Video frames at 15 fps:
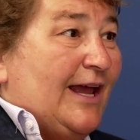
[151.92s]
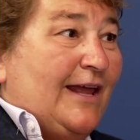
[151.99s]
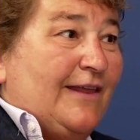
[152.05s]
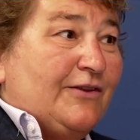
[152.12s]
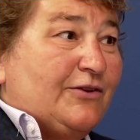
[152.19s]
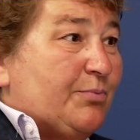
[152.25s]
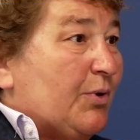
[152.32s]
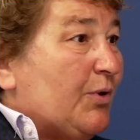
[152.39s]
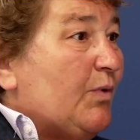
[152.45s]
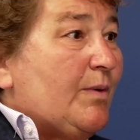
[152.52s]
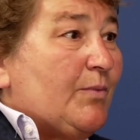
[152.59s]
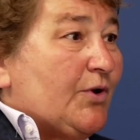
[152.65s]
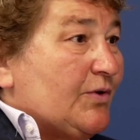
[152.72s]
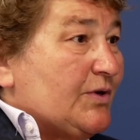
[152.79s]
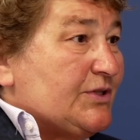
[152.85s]
And the
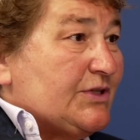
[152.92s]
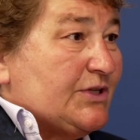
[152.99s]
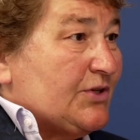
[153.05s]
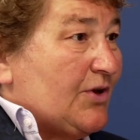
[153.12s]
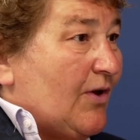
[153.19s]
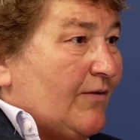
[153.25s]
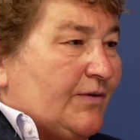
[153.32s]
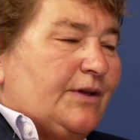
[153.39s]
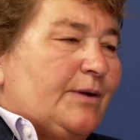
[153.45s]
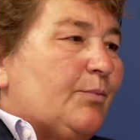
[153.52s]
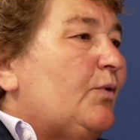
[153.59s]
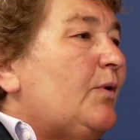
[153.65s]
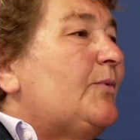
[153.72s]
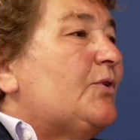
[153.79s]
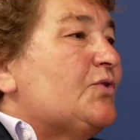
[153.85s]
perimeter is dissolved. And the
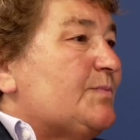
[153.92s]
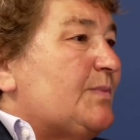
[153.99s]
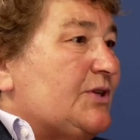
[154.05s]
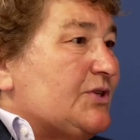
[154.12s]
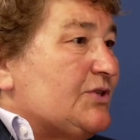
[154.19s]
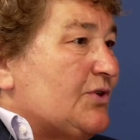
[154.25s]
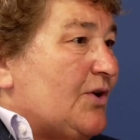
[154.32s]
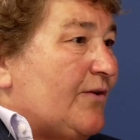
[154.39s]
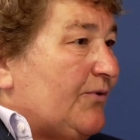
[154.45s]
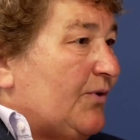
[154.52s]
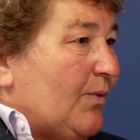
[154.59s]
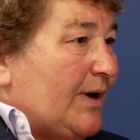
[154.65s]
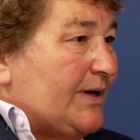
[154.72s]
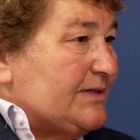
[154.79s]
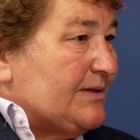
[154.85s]
perimeter has been dissolved for
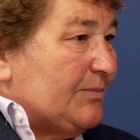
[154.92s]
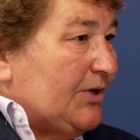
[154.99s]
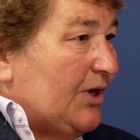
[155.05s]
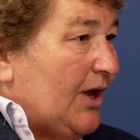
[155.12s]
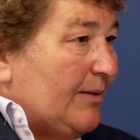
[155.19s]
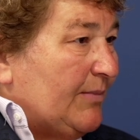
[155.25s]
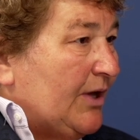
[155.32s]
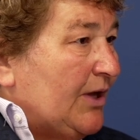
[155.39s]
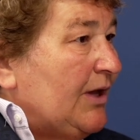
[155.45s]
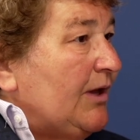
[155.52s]
quite some time.